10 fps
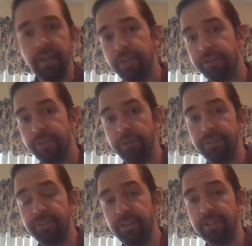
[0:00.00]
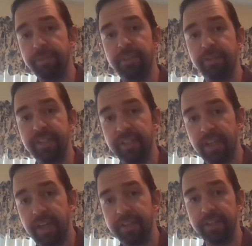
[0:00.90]
There's no distinction between
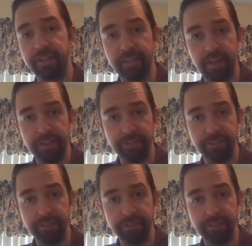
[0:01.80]
God and God's